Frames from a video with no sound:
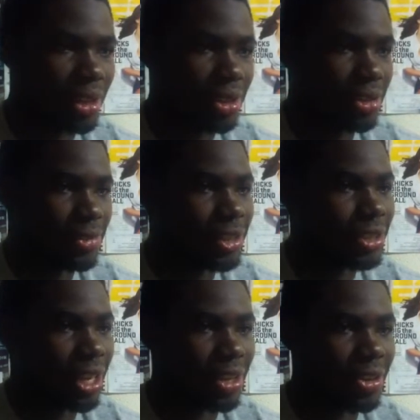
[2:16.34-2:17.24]
It just
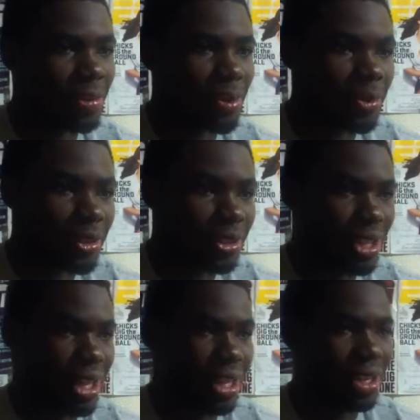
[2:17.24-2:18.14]
feels like normal. It feels
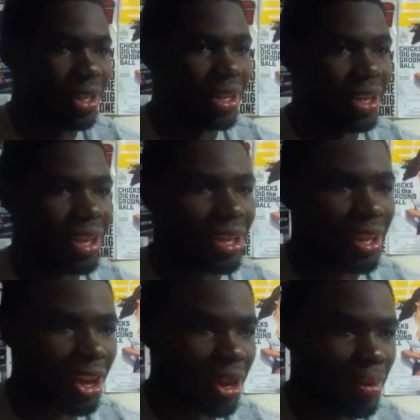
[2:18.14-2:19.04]
like
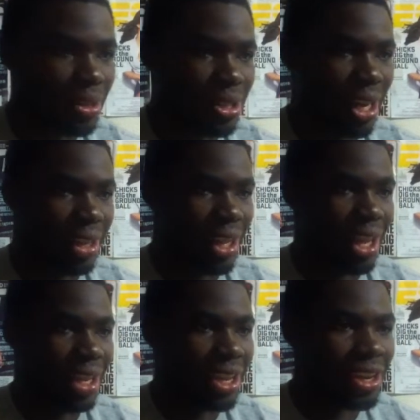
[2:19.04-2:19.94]
almost like
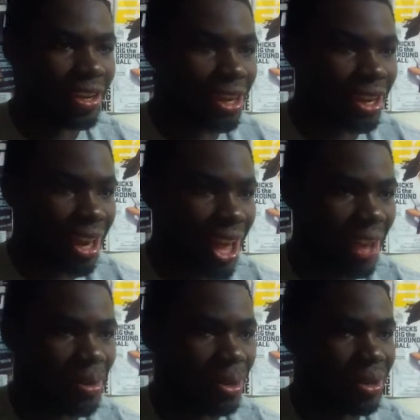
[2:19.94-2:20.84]
that year didn't
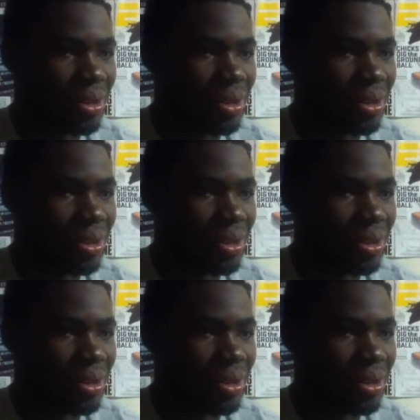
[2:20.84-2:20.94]
happen.